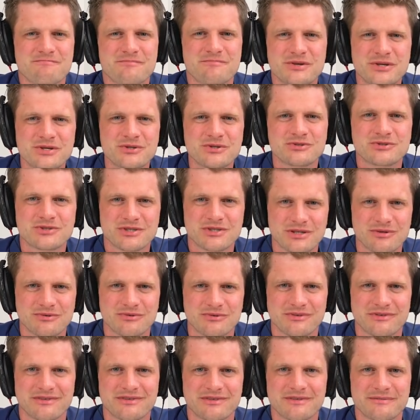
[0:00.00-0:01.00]
pure
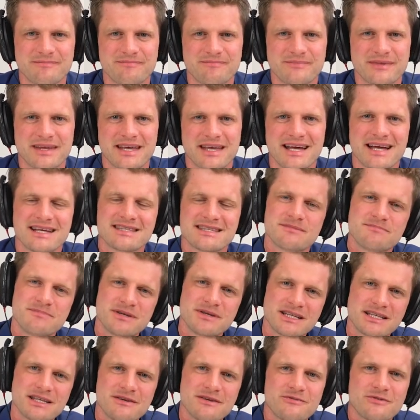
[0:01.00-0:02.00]
tones. It's a
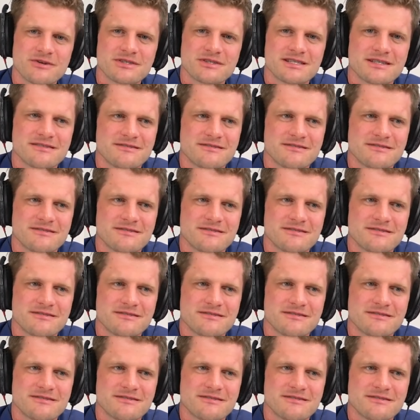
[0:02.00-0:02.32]
big difference